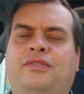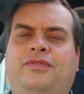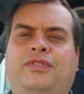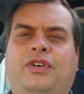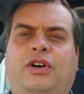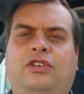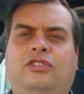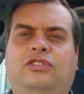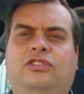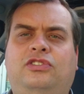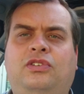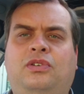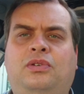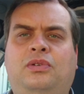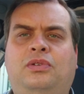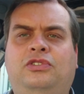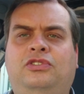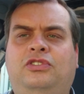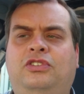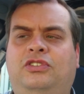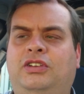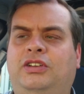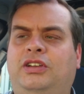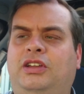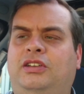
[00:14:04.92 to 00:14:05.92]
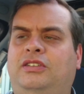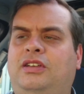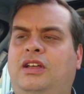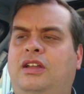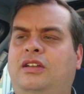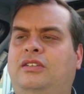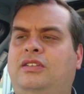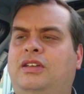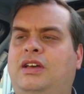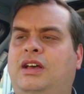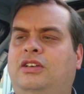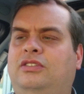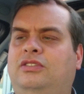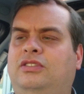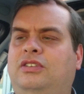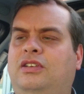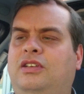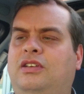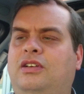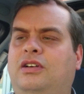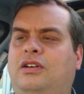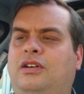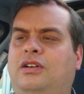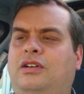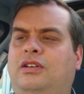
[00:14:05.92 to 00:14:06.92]
Vauxhall, just under 10,000
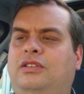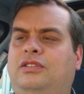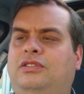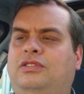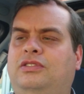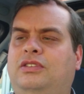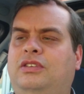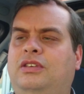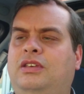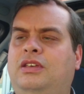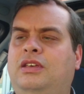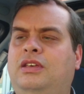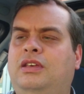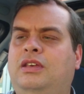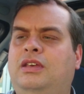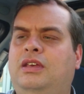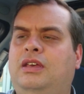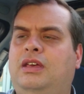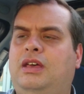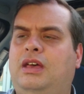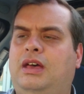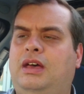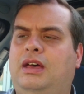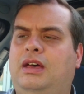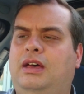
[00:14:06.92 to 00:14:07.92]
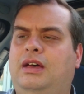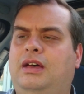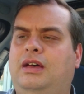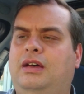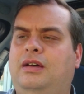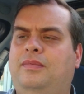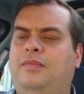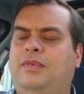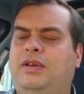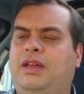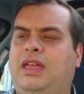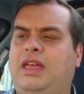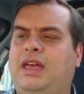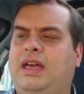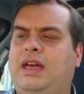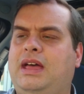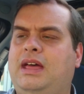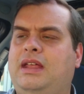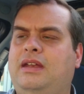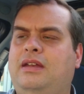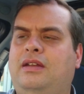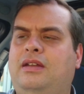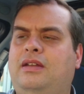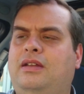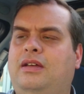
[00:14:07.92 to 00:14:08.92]
cars,
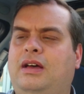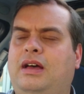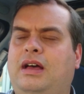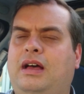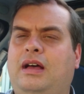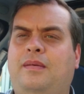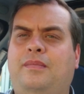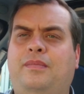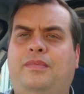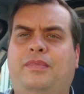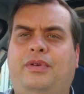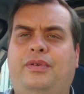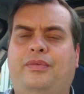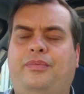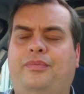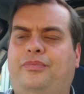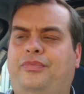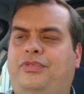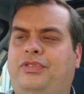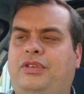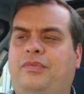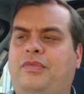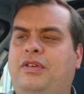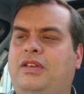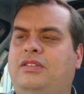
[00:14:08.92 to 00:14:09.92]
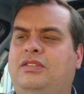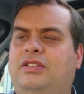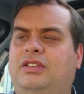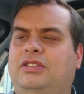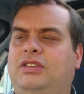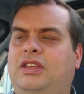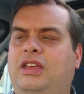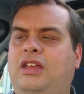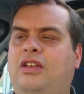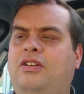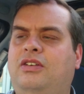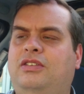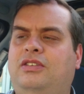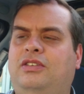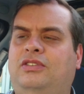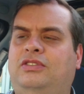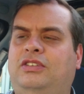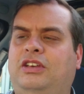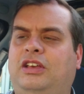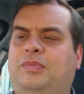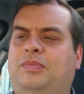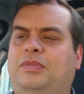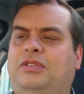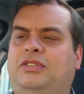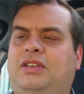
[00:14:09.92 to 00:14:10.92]
again, for some reason, the decrease is
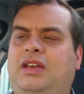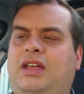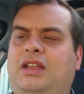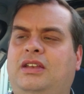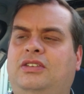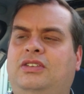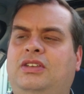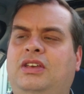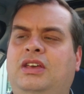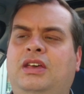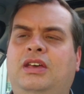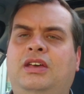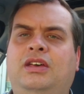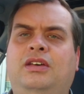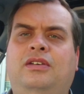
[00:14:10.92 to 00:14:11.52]
6%.